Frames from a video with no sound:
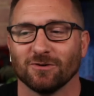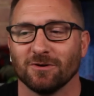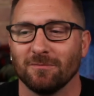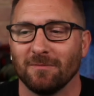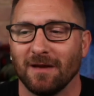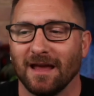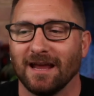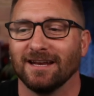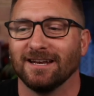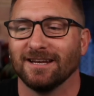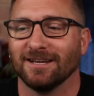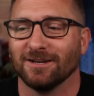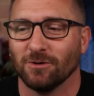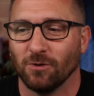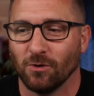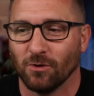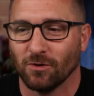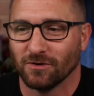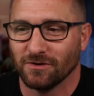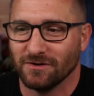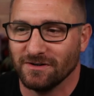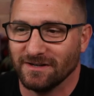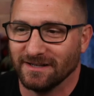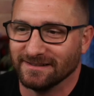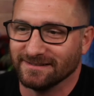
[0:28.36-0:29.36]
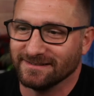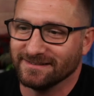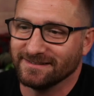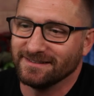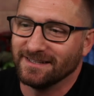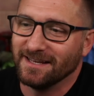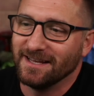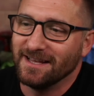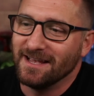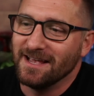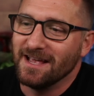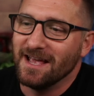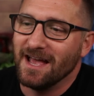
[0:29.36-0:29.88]
the remaining
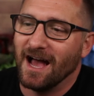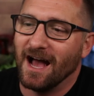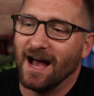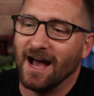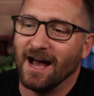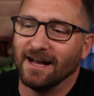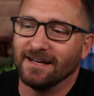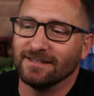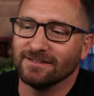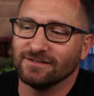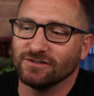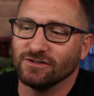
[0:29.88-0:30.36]
ordnance. Uh,